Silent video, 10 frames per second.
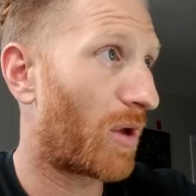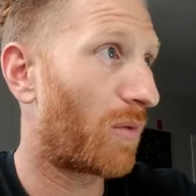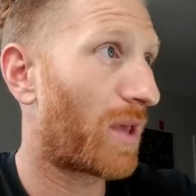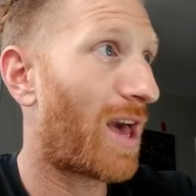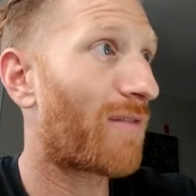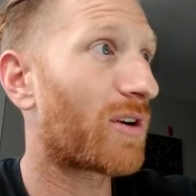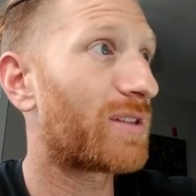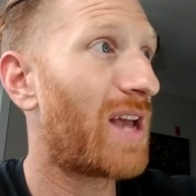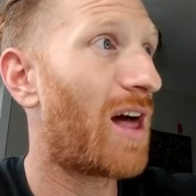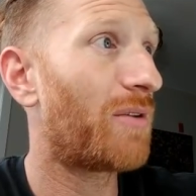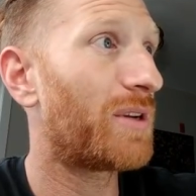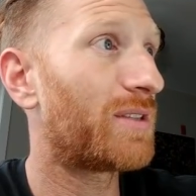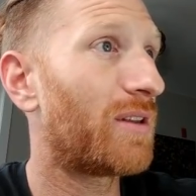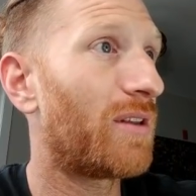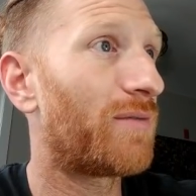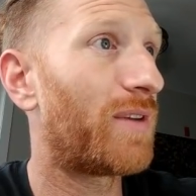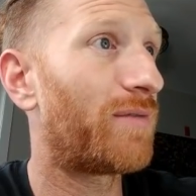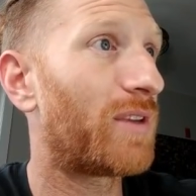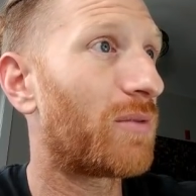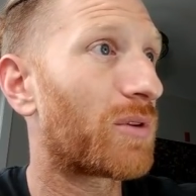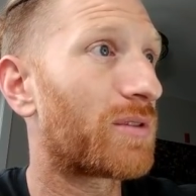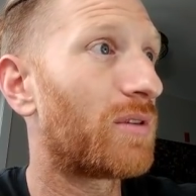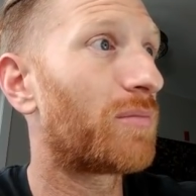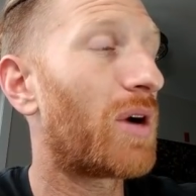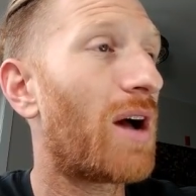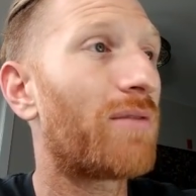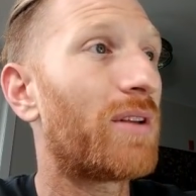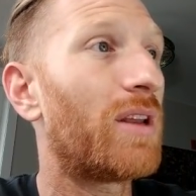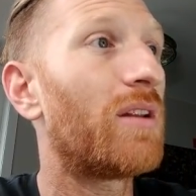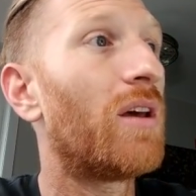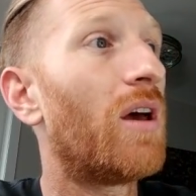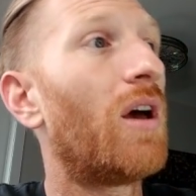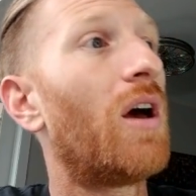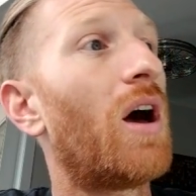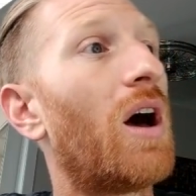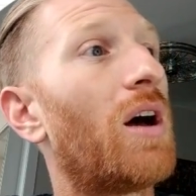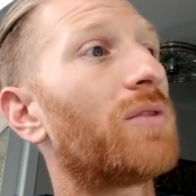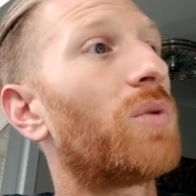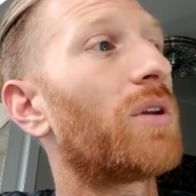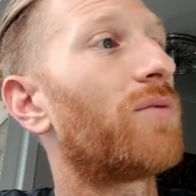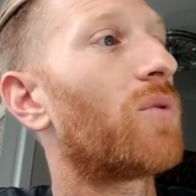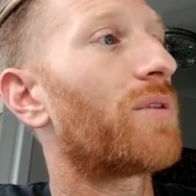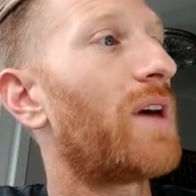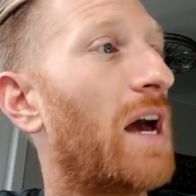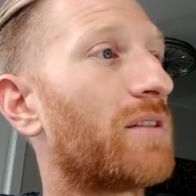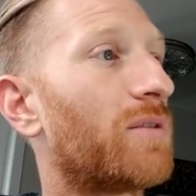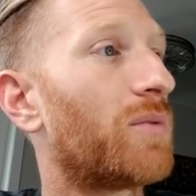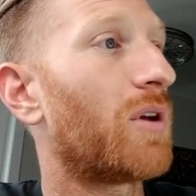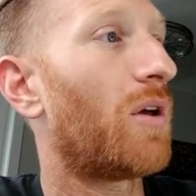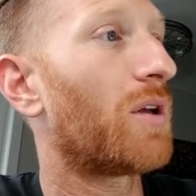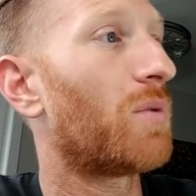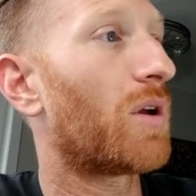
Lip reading: But we have our salary still at 50. We're still profiting 24,000. We only